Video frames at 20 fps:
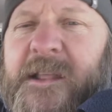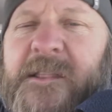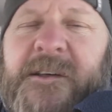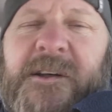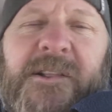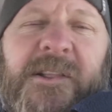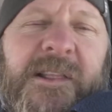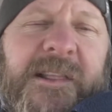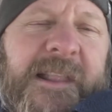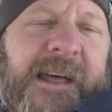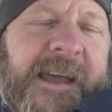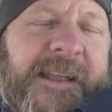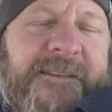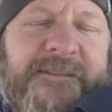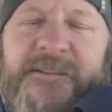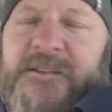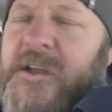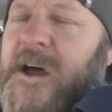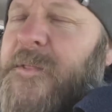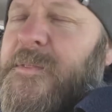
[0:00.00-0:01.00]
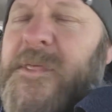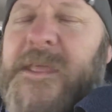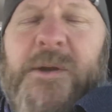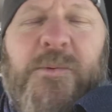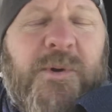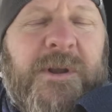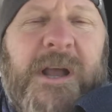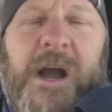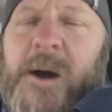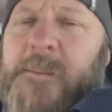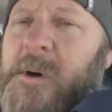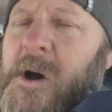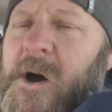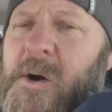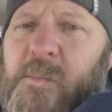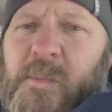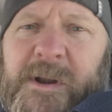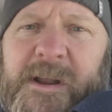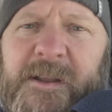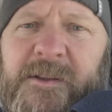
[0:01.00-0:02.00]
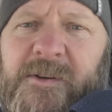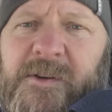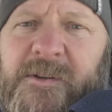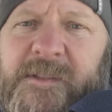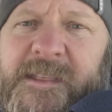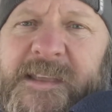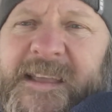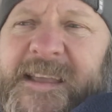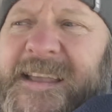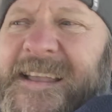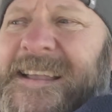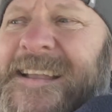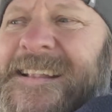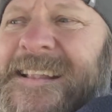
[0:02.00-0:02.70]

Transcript: The lights, nothing would come on when I turned the key.